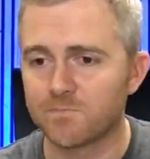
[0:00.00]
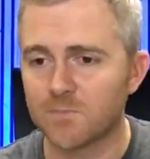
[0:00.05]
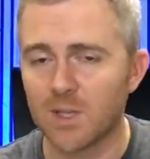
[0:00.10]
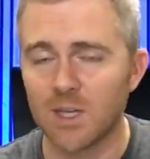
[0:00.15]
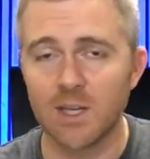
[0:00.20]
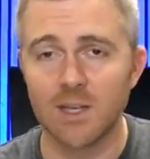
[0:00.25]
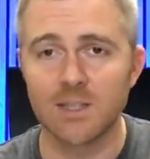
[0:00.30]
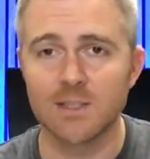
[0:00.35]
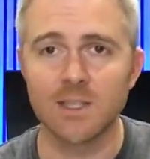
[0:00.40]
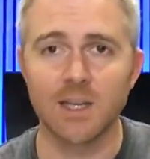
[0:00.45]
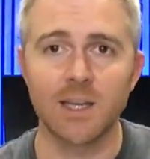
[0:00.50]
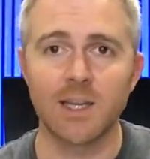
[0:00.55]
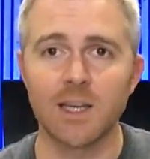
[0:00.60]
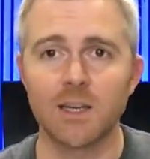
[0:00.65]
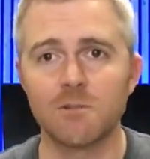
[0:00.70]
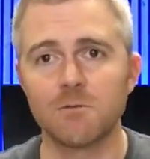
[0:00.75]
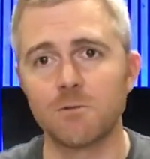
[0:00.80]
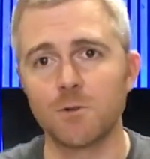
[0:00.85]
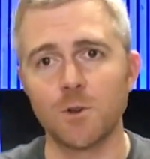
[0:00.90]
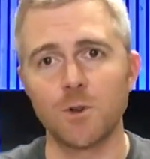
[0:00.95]
and as I
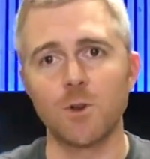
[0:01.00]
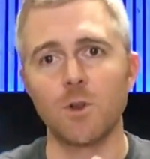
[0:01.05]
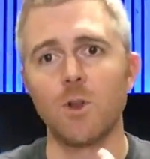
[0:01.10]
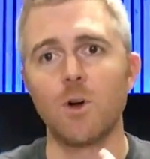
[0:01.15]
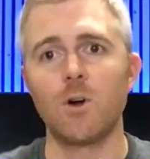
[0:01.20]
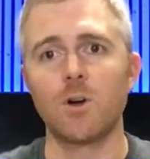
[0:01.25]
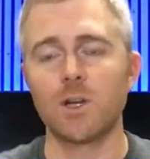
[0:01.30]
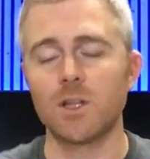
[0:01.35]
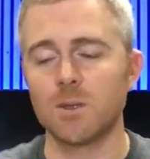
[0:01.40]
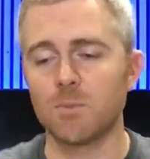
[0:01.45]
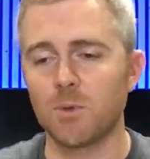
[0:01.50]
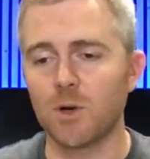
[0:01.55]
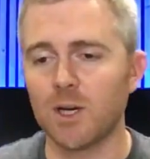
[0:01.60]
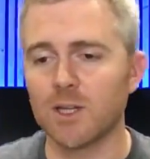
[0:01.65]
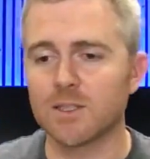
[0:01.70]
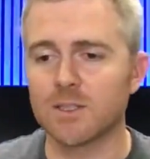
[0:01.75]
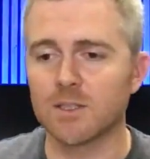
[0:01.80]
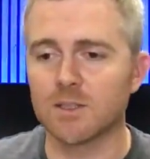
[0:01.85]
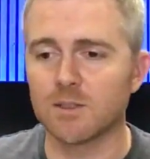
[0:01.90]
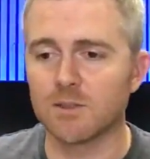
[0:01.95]
get further along in the
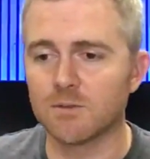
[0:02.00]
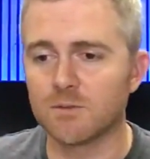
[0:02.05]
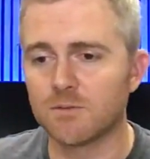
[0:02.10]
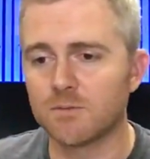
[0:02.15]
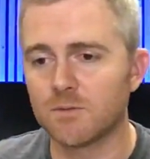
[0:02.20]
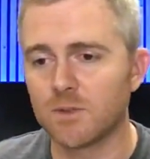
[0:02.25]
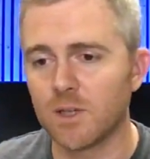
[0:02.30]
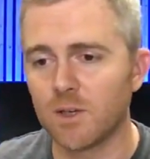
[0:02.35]
process of,